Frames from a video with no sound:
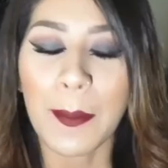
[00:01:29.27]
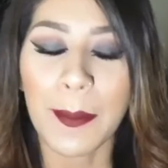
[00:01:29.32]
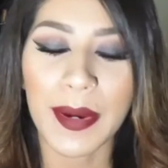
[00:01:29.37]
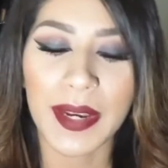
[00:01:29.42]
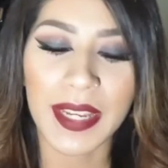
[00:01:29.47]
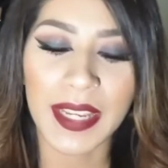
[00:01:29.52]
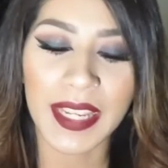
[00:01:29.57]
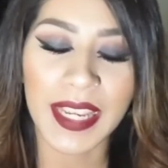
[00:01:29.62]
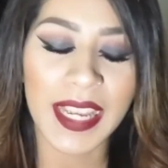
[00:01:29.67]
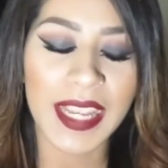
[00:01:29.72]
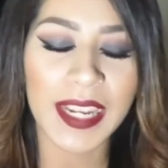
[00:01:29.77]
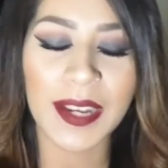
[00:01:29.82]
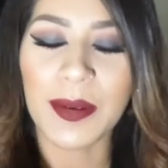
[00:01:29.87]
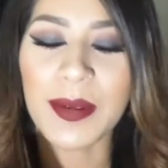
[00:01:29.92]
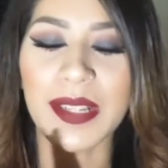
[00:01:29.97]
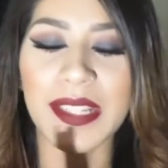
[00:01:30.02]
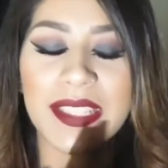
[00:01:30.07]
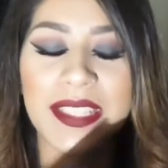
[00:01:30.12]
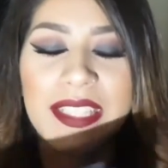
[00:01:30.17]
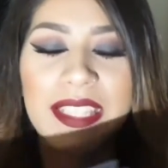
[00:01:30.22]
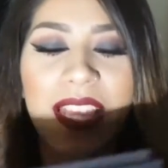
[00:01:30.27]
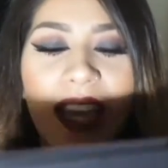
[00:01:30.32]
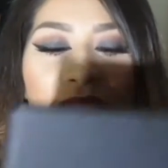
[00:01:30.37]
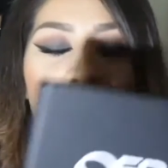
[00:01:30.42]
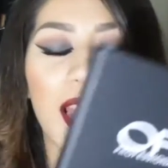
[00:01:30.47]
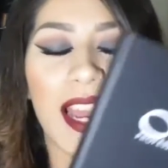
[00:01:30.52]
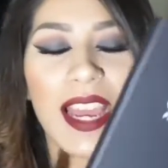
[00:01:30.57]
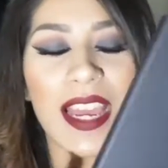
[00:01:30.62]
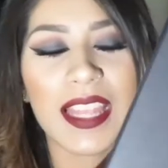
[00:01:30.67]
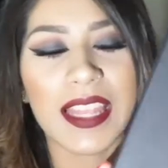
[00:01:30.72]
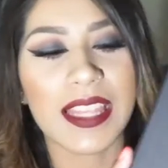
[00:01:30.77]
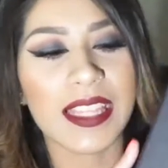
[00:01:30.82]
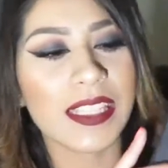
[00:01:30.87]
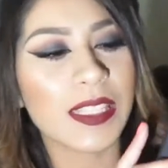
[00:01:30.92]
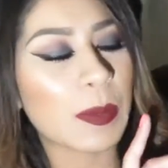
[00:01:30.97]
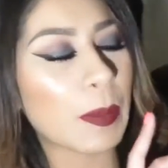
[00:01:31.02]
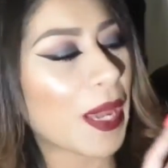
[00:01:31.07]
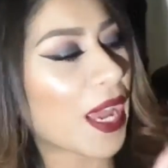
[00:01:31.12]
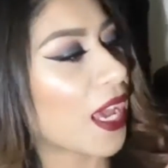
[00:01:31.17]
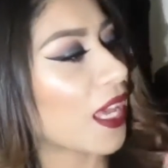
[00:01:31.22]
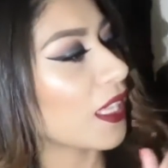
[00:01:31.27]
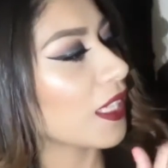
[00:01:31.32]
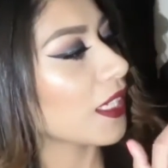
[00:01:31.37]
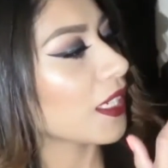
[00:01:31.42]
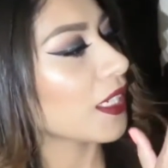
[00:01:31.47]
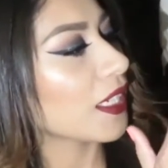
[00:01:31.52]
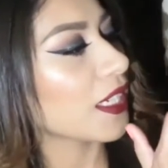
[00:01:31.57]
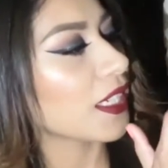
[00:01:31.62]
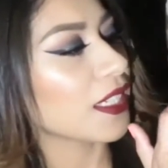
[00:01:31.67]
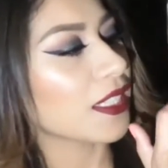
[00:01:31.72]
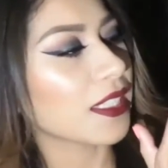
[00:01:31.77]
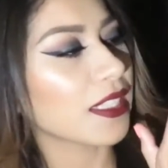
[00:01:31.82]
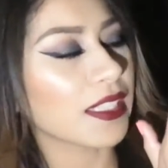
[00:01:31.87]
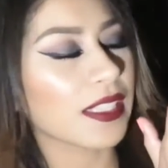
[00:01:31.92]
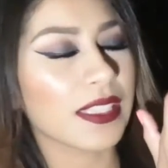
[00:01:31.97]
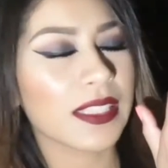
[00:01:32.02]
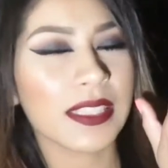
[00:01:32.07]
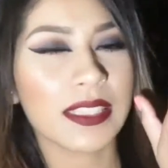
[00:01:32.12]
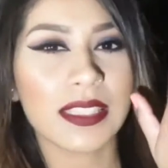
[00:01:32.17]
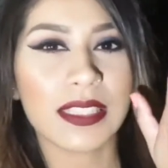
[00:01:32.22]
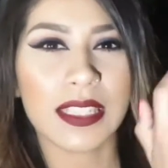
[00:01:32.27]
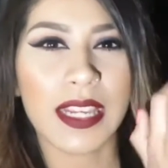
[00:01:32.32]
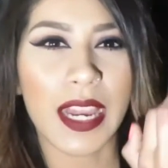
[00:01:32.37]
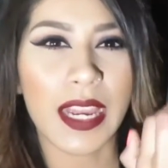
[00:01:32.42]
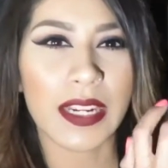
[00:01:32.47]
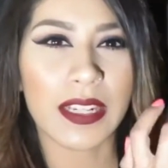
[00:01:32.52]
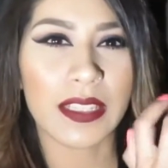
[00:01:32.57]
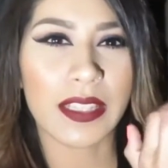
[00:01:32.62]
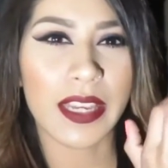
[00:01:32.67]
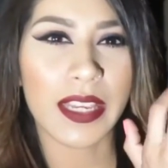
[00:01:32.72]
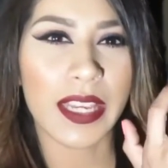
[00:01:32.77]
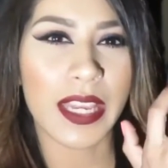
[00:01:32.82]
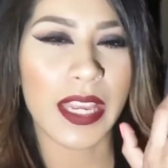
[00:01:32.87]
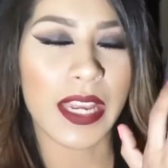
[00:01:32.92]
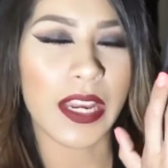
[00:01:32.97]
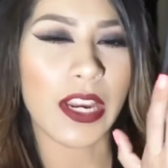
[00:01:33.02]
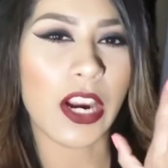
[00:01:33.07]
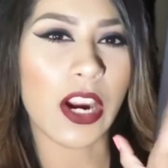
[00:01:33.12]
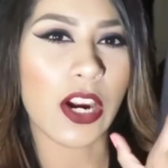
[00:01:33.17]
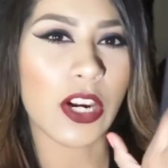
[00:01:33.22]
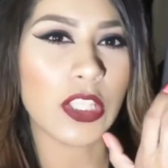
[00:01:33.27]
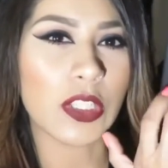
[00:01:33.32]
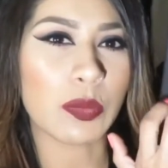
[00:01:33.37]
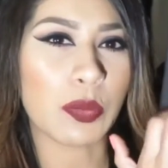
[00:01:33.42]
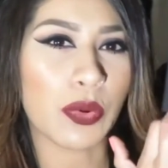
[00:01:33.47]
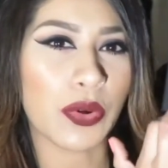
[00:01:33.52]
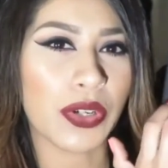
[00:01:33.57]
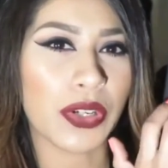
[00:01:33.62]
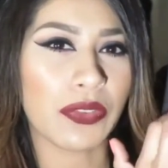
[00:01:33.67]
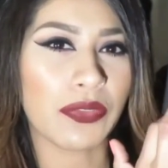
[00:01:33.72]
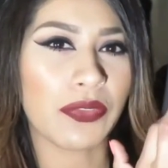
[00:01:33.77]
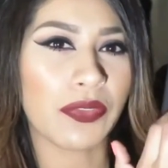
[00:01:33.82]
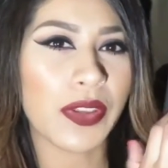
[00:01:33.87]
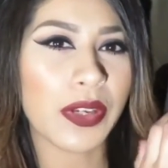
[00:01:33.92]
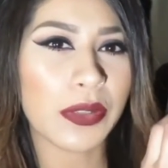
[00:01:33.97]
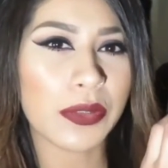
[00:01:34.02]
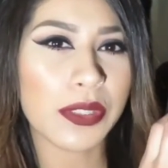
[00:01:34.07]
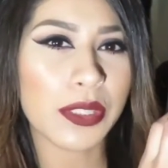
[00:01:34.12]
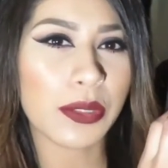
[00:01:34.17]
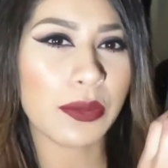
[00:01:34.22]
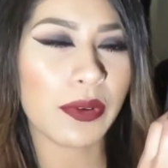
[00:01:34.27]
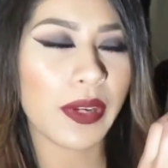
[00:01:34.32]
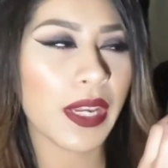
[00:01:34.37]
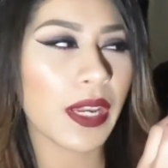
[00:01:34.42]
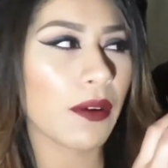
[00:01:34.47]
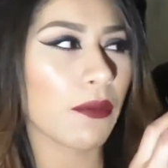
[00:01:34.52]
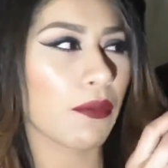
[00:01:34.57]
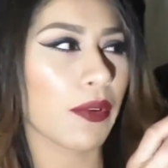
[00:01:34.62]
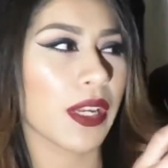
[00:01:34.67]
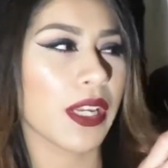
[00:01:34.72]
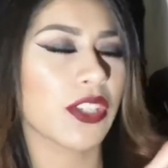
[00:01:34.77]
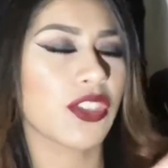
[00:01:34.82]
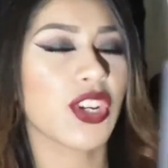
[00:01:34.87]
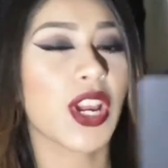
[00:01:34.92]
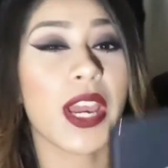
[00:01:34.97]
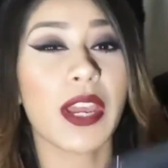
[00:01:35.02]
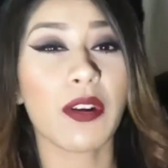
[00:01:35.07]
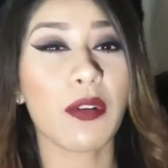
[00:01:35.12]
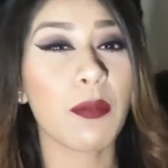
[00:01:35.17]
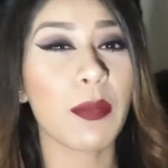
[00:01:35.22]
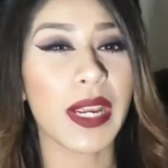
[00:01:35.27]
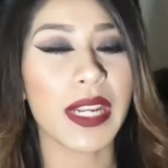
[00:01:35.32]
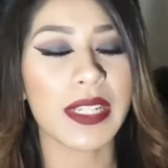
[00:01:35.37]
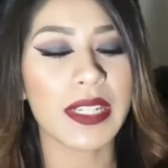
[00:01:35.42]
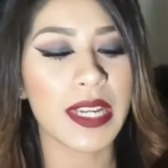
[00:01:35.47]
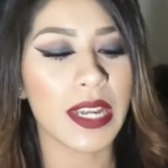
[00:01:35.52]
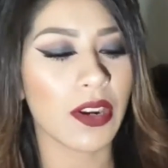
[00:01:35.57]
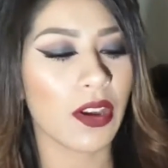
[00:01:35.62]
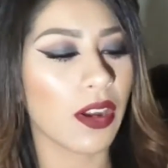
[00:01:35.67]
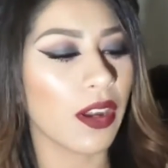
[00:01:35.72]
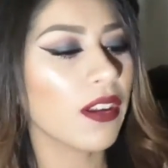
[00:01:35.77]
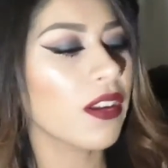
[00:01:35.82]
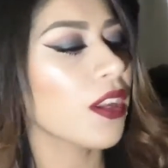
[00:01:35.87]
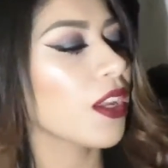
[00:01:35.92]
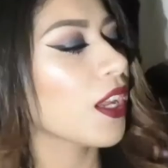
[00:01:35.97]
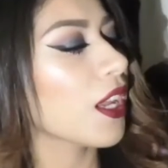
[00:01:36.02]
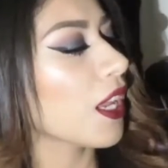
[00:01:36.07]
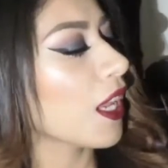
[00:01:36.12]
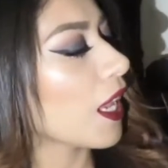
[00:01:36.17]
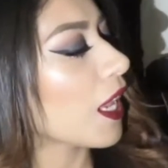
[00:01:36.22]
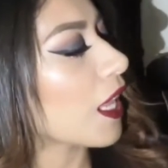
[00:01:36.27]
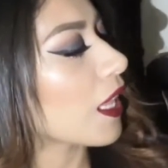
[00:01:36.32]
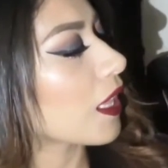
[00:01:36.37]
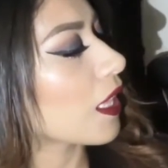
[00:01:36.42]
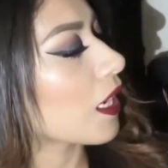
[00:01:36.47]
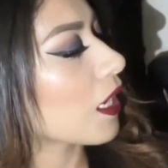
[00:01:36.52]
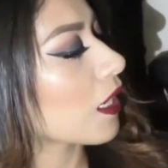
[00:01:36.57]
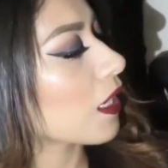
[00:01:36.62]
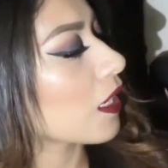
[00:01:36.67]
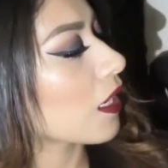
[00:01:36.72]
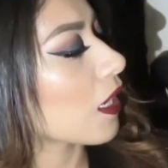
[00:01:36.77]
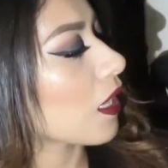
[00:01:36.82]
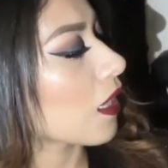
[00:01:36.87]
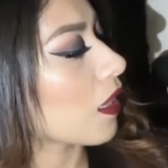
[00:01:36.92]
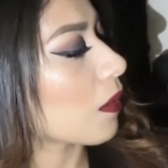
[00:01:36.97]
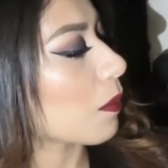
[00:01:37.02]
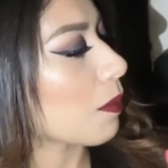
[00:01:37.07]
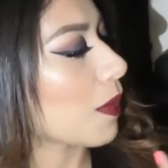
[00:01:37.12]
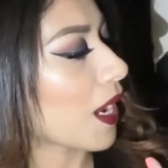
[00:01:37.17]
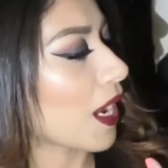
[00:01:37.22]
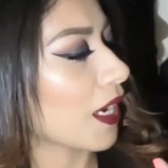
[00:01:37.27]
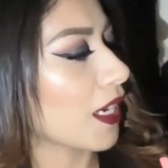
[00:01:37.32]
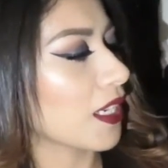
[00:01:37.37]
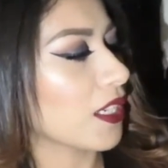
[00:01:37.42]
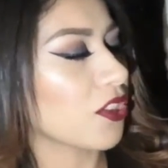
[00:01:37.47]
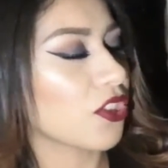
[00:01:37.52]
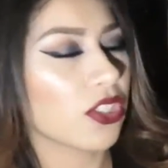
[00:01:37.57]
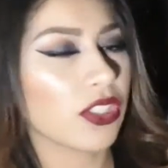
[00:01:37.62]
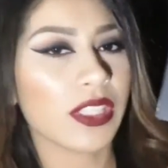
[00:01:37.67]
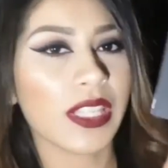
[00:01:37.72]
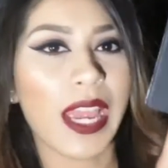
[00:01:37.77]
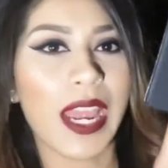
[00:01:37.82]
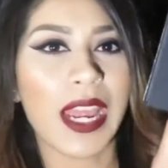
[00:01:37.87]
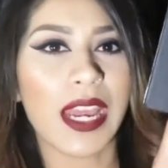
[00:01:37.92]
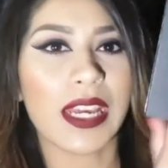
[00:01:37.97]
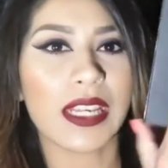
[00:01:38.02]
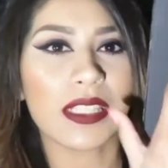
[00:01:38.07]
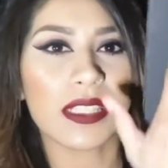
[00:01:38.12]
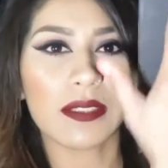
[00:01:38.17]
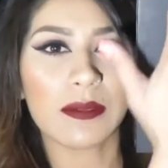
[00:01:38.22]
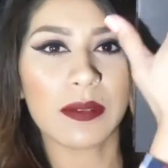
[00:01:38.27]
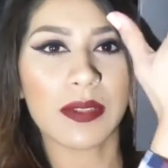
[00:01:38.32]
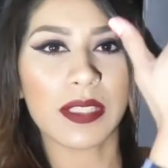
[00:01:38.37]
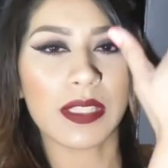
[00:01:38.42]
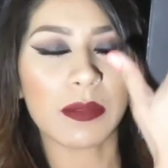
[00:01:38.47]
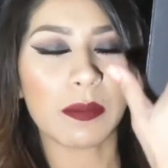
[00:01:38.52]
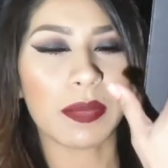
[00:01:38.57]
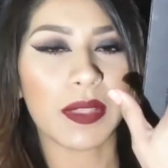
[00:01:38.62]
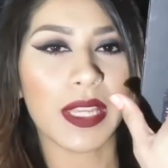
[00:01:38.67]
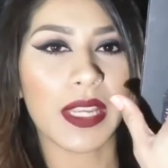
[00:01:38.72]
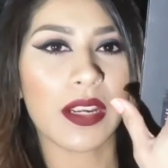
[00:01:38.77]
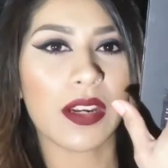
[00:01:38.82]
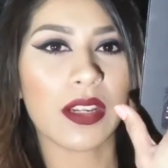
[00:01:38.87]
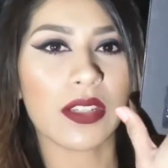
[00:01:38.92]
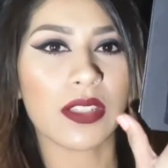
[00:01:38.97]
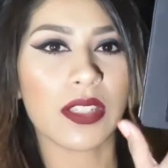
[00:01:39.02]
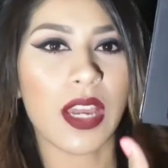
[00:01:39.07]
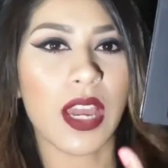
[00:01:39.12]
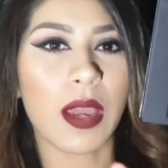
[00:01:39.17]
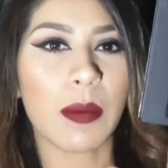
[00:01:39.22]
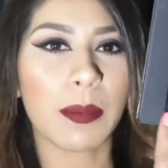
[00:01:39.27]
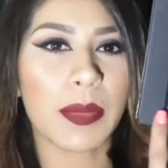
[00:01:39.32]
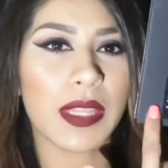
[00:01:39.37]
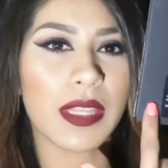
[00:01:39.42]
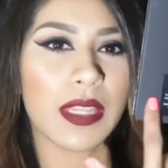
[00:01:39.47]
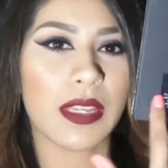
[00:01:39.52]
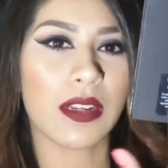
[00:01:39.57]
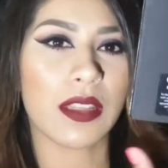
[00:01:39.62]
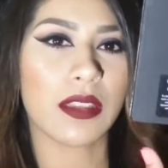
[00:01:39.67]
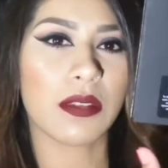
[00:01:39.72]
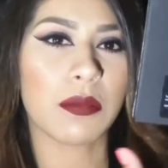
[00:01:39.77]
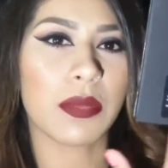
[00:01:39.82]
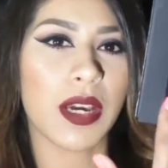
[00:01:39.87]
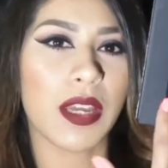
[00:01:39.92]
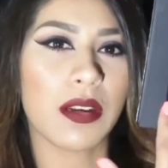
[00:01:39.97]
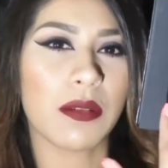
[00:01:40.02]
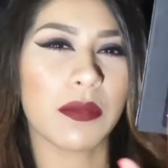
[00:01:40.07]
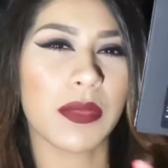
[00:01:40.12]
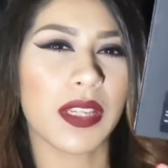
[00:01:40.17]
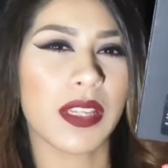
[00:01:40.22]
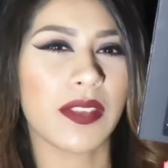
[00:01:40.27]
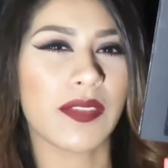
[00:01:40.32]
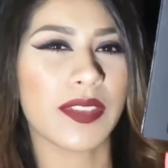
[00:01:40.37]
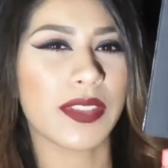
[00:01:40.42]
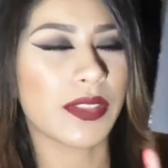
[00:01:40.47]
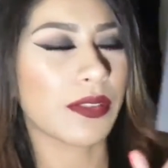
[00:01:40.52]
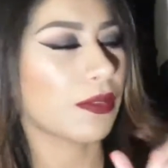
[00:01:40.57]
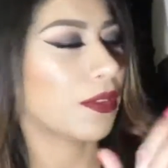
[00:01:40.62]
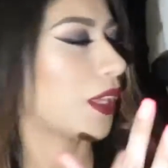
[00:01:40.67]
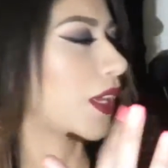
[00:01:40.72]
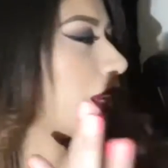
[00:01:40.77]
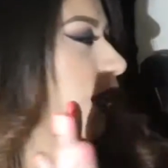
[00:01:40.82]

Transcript: but anyways, this palette is kind of like a cardboard feel to it, which I don't mind at all. And then the back, it just has, it's blank on top, and then on the bottom it gives you